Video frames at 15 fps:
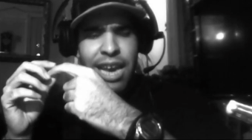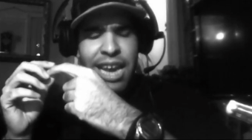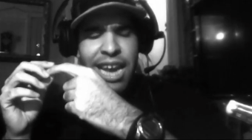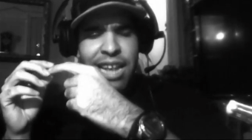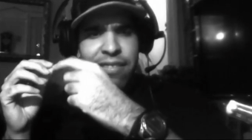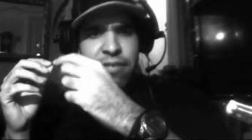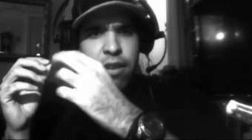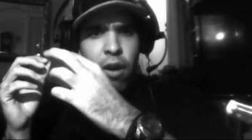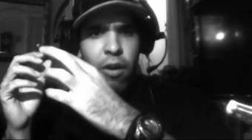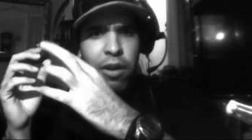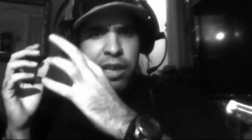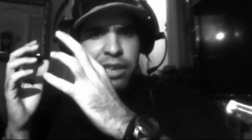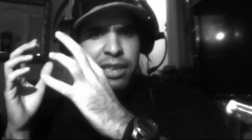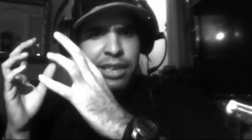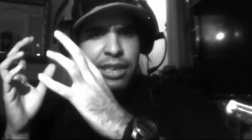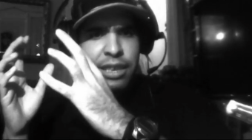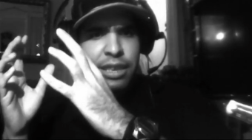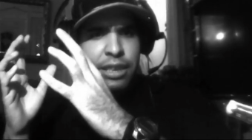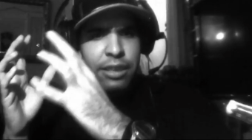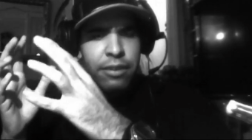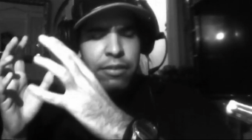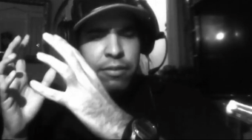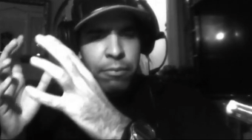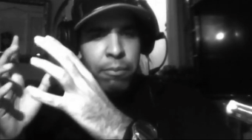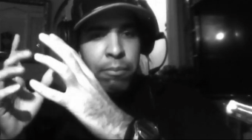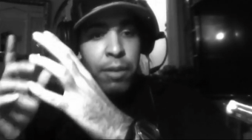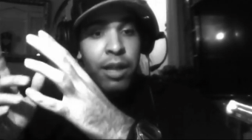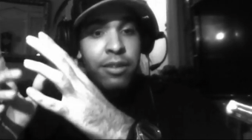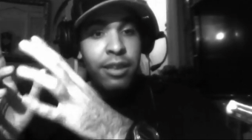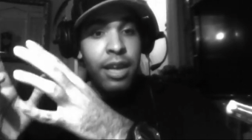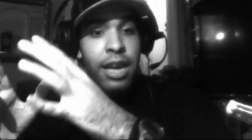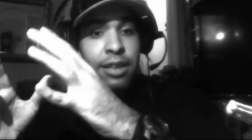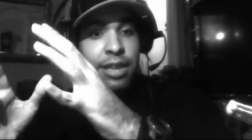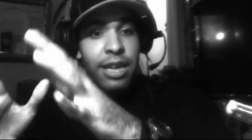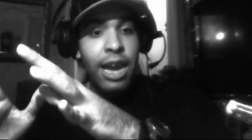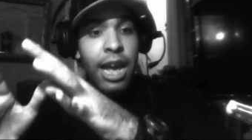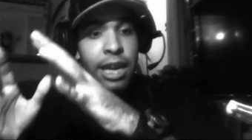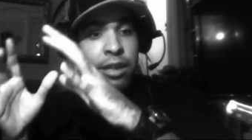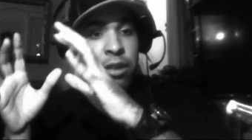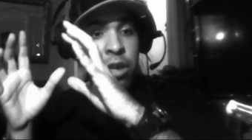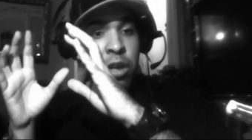It's on Monday that I,